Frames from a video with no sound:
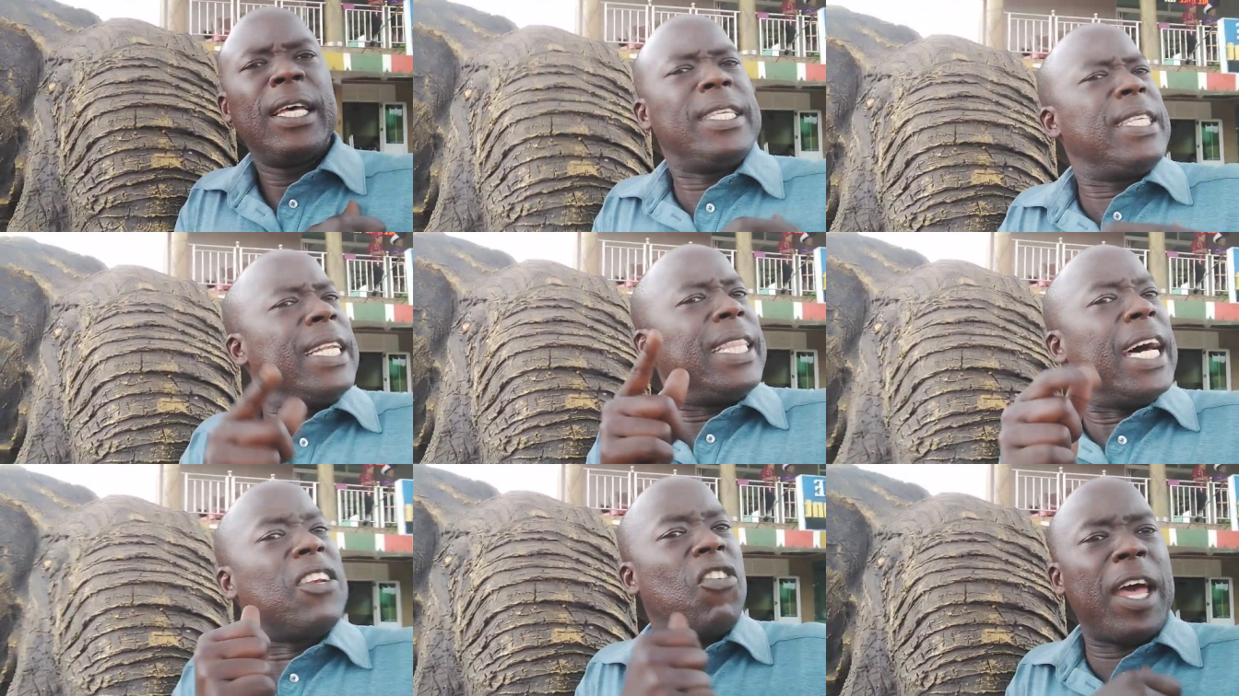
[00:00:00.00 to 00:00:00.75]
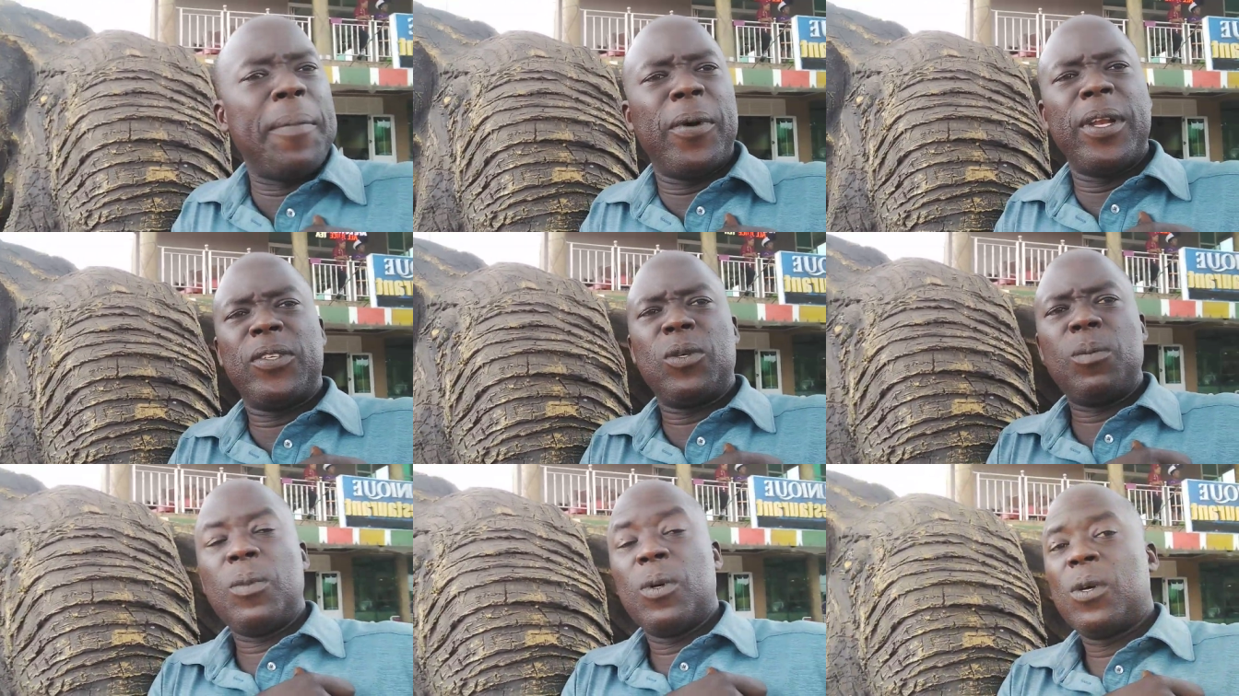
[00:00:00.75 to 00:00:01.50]
Isn't that
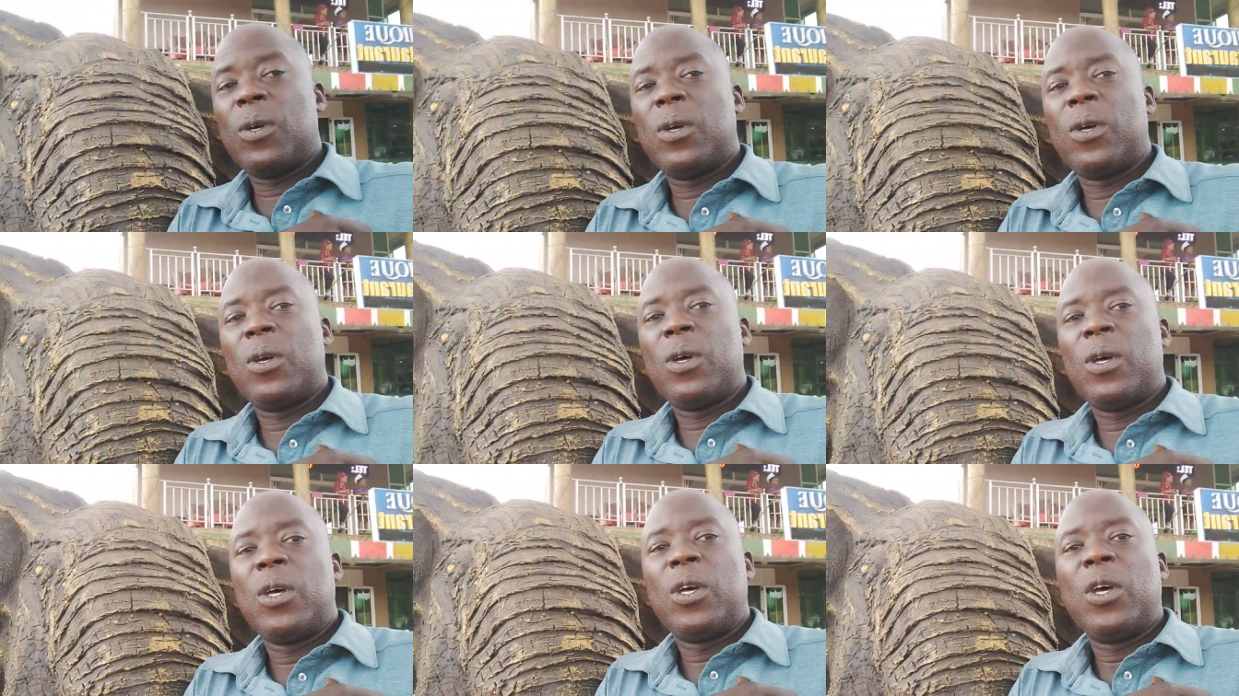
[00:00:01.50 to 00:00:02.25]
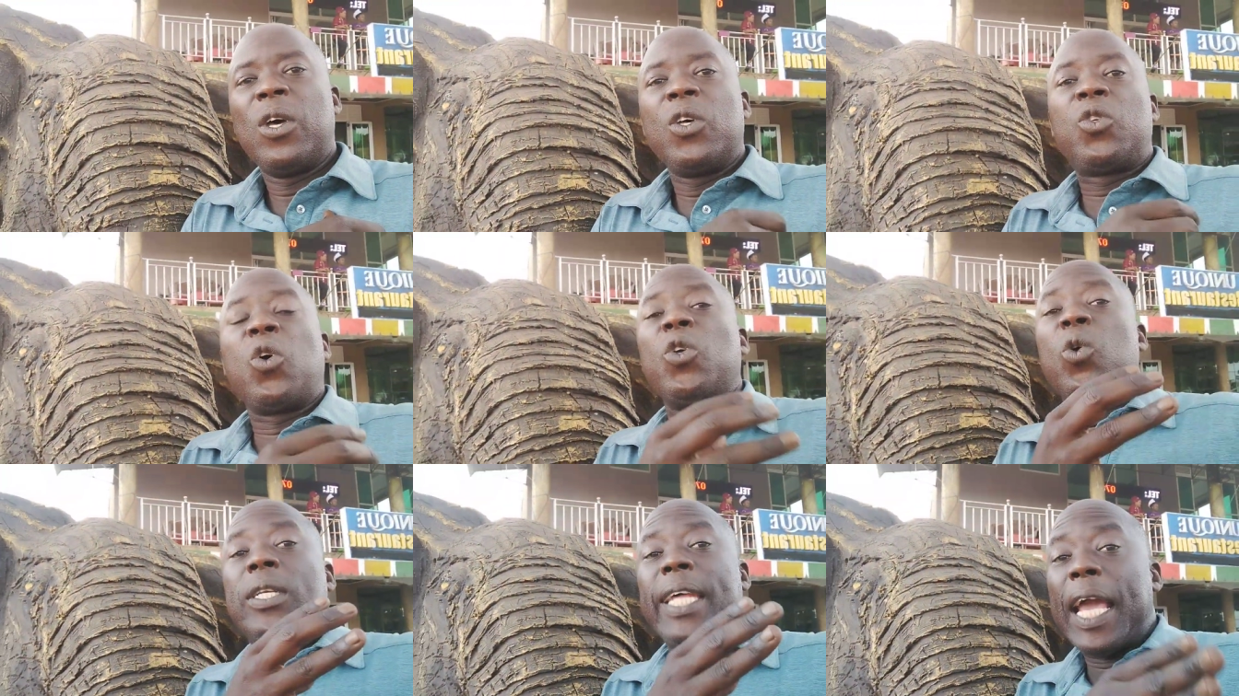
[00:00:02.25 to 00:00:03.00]
tribalism? So
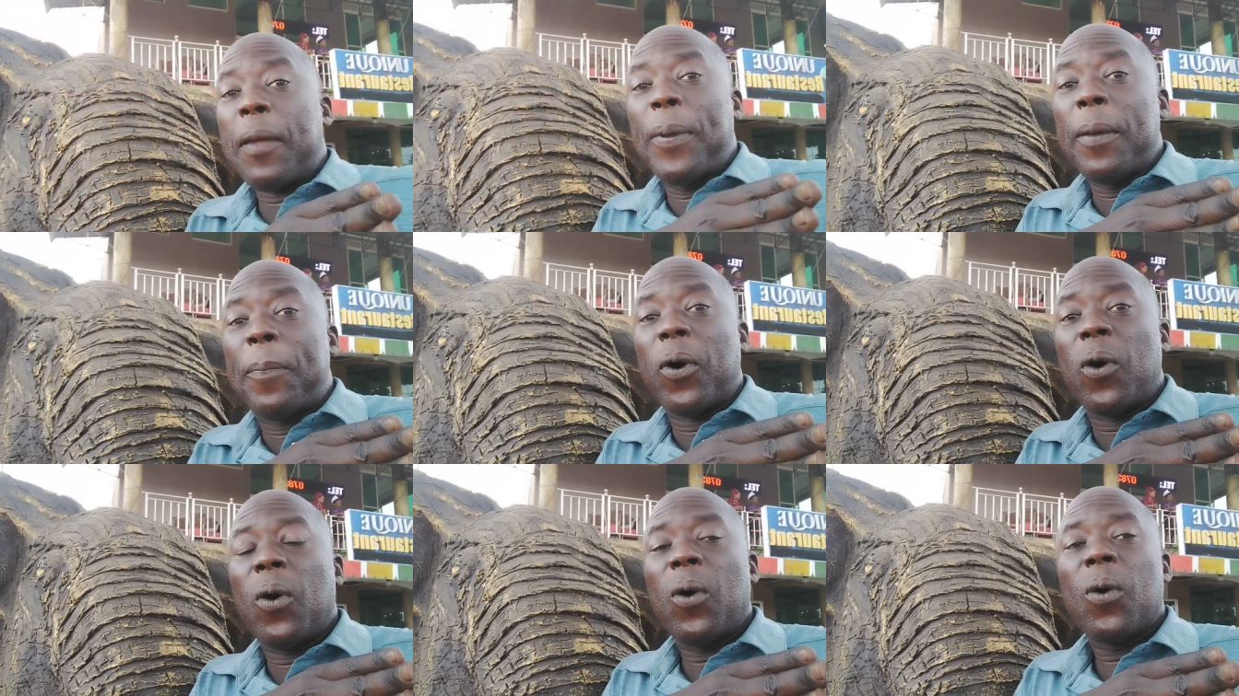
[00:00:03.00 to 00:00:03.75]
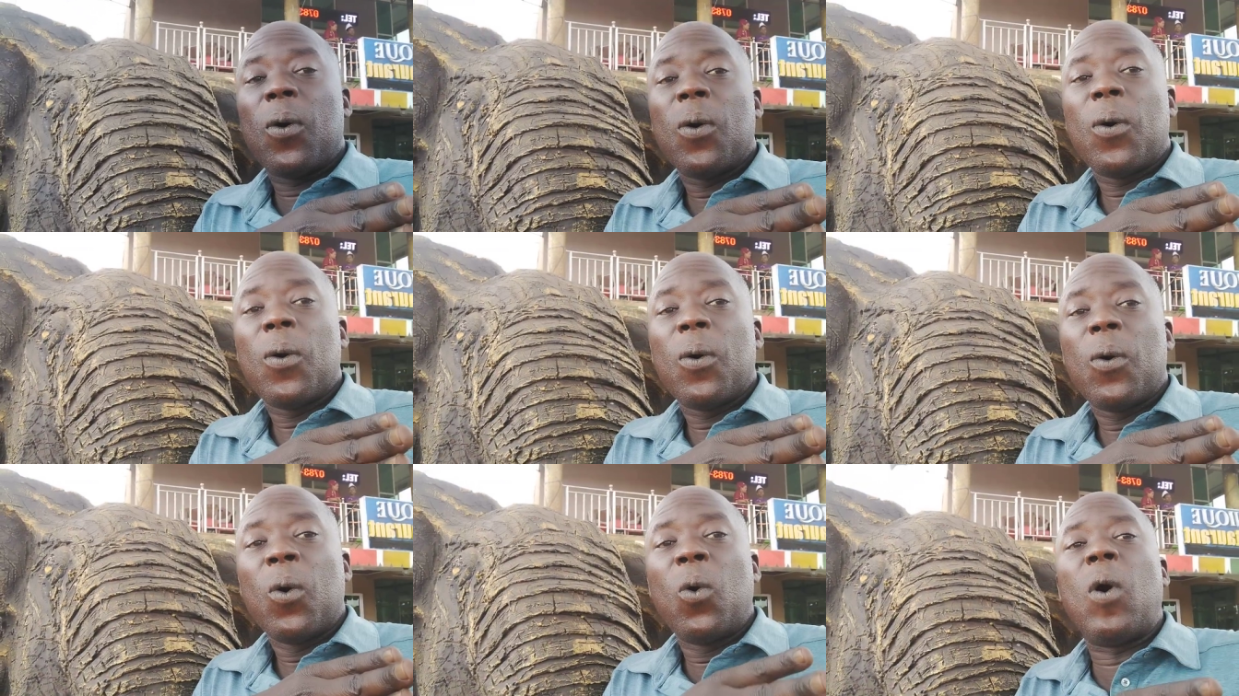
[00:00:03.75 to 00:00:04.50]
you take people
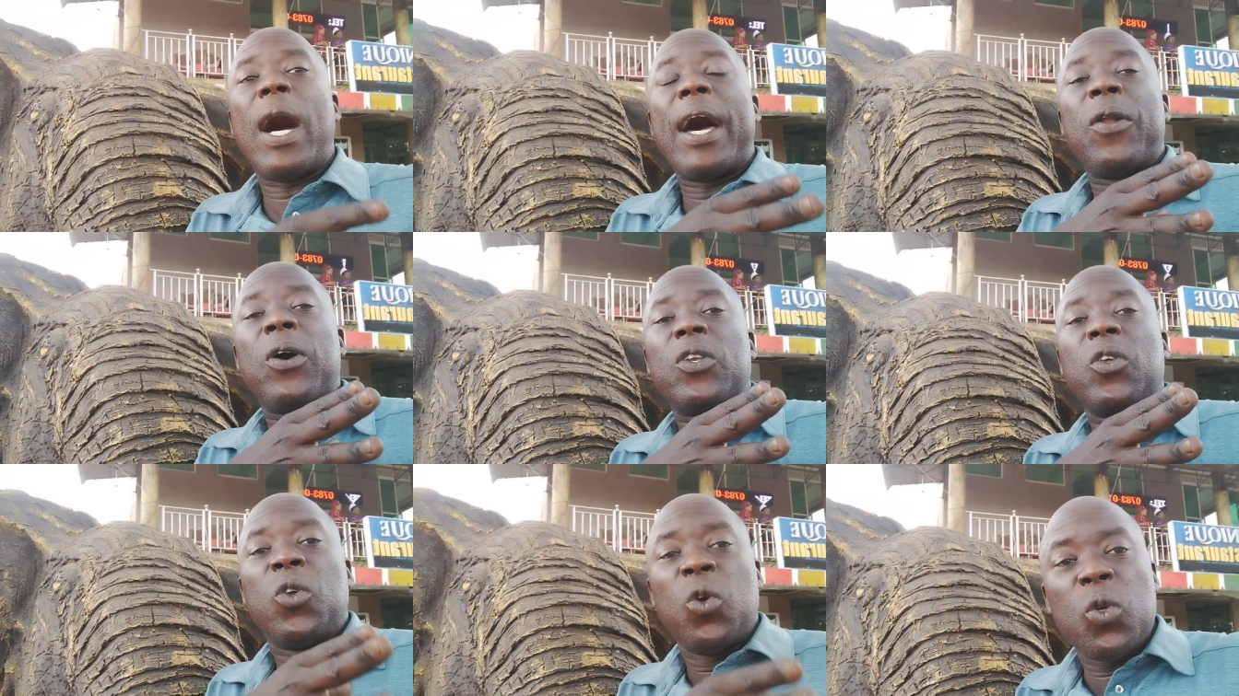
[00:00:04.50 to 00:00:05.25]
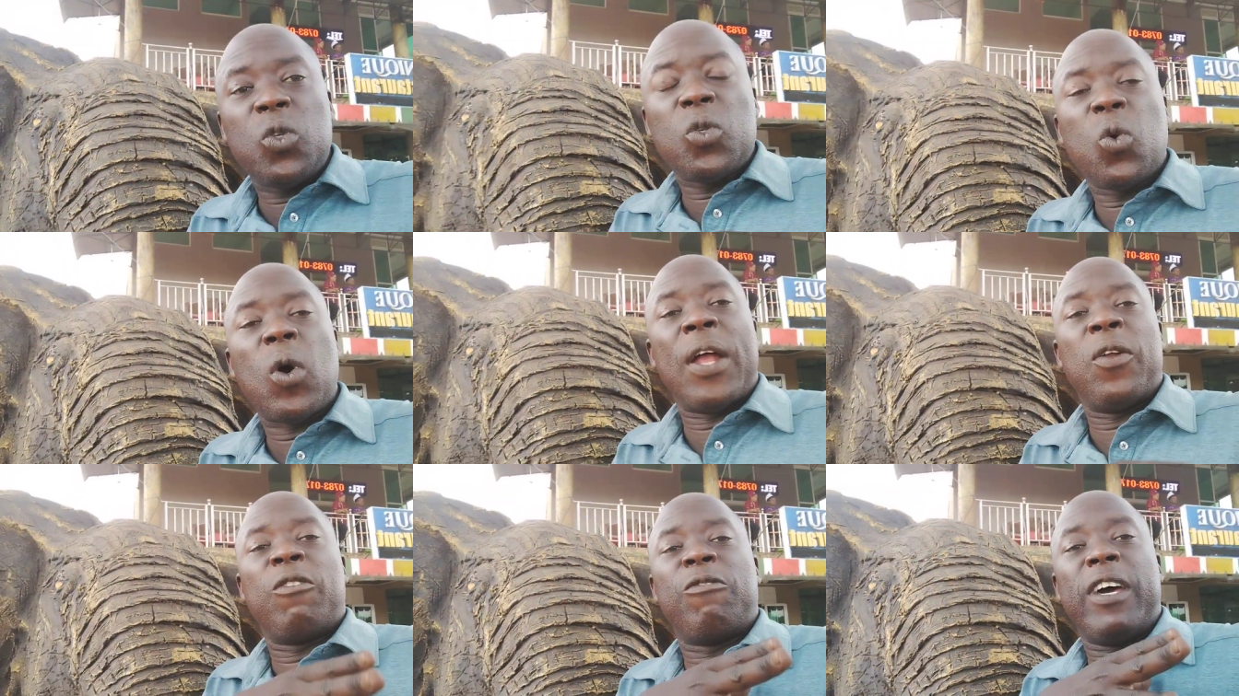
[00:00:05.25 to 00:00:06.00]
who are not used, who
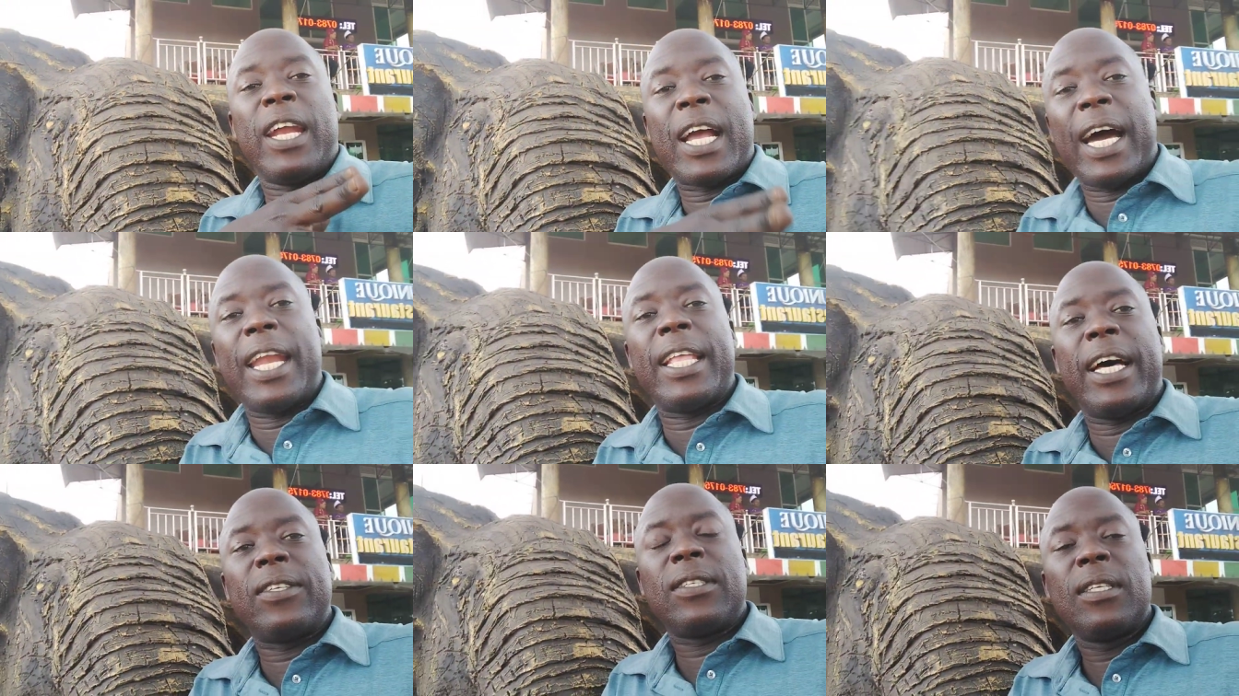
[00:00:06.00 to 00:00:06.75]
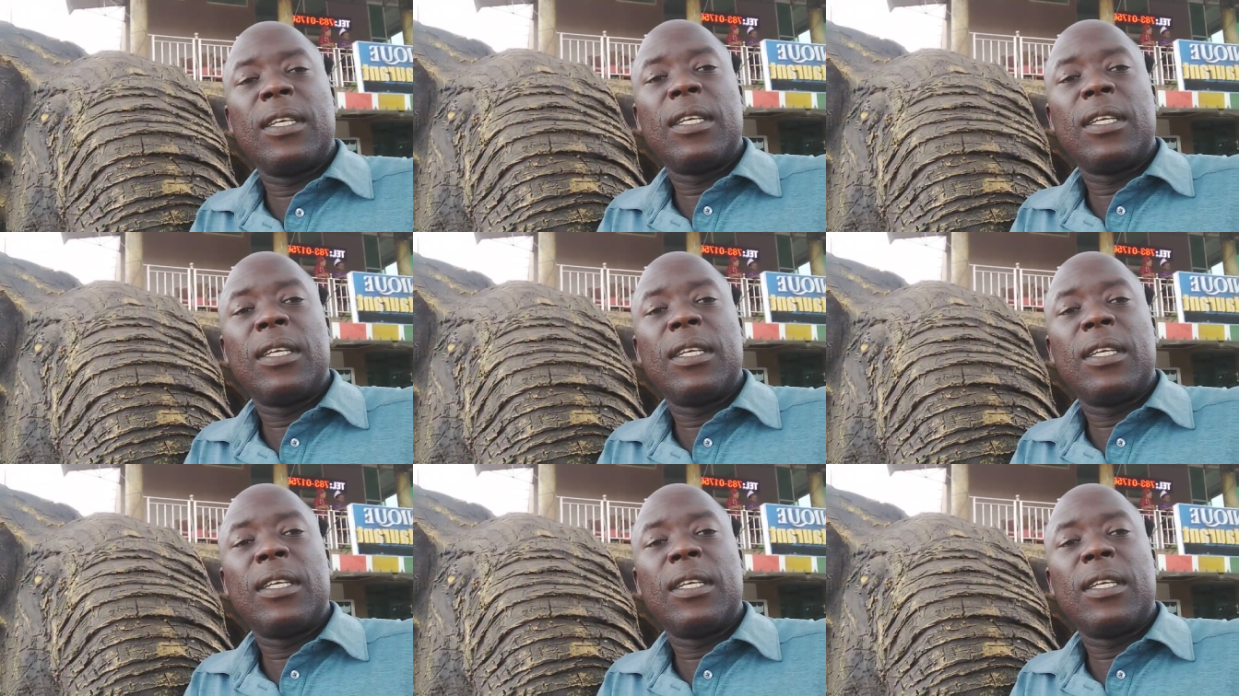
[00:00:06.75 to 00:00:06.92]
are not very courageous,